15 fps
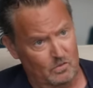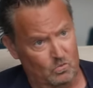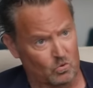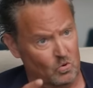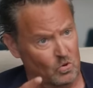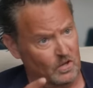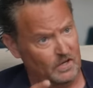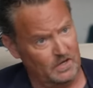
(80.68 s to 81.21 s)

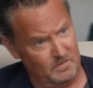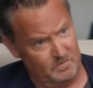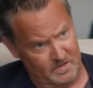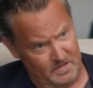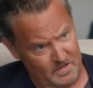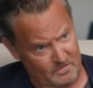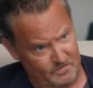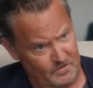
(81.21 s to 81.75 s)
We're only going to
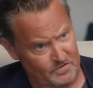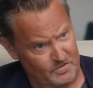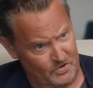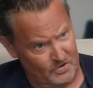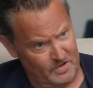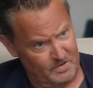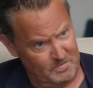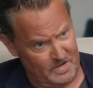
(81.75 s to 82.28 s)
be there for
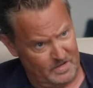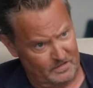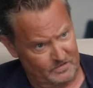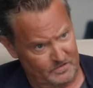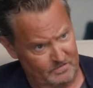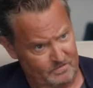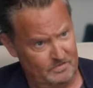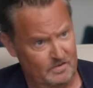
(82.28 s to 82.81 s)
thirty
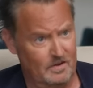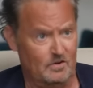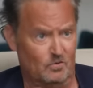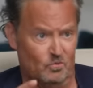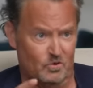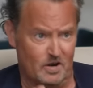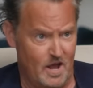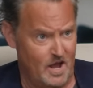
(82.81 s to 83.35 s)
minutes.
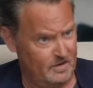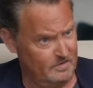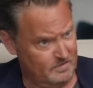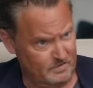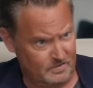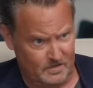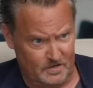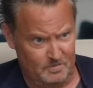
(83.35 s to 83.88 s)
We're not
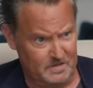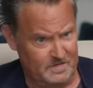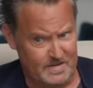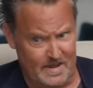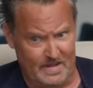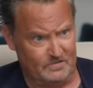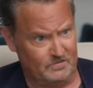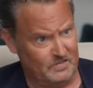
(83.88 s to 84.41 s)
going to be
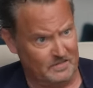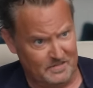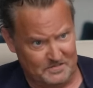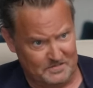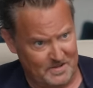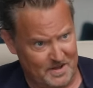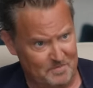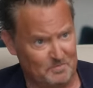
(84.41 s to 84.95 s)
dancing
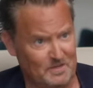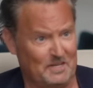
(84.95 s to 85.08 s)
this time.